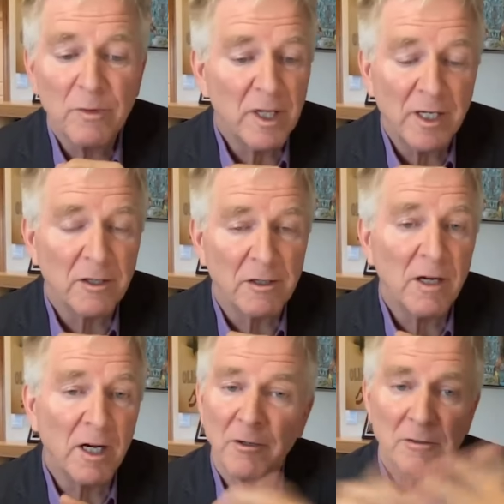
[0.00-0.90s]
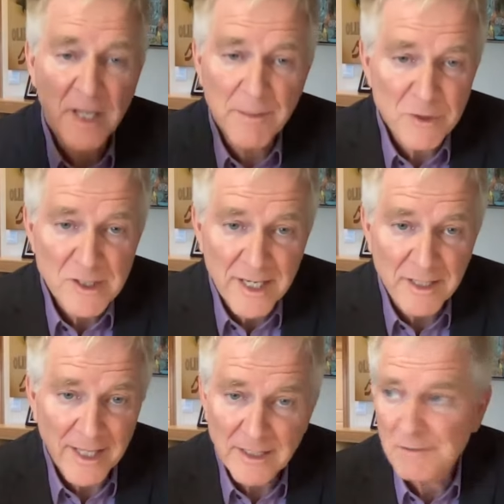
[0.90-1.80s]
with hunger.
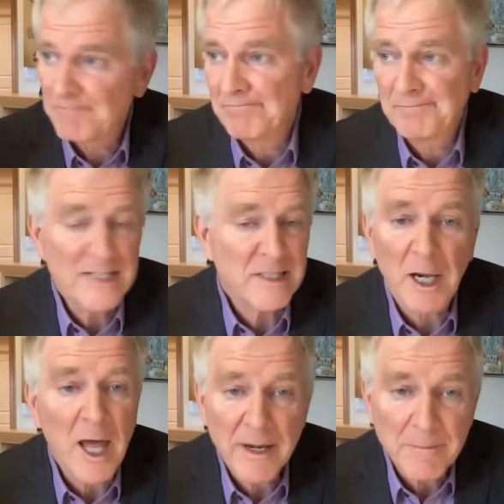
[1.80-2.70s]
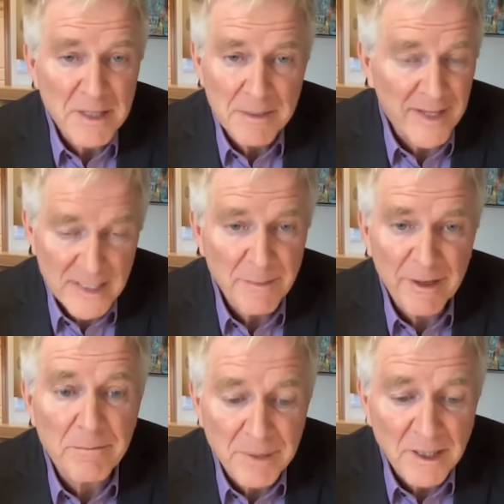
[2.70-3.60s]
10%, that's a lot of people. That's about
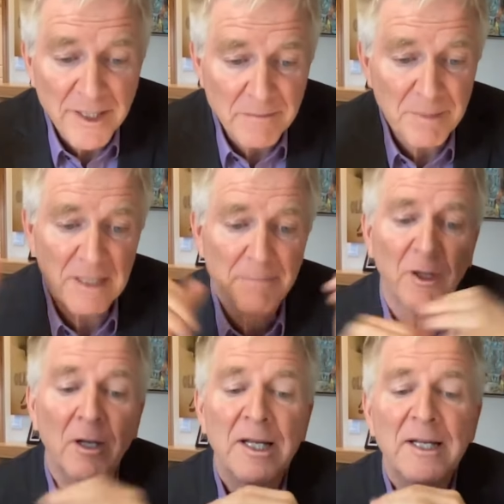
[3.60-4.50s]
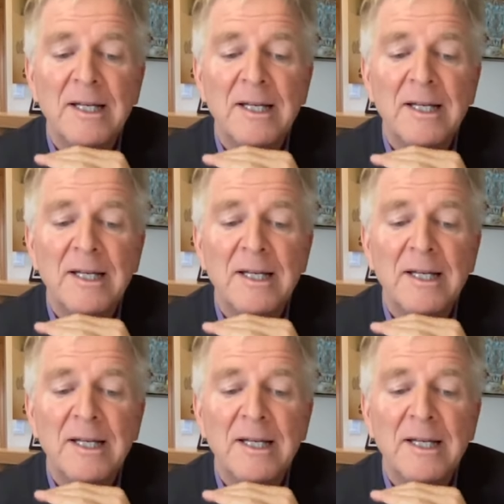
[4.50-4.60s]
a billion people.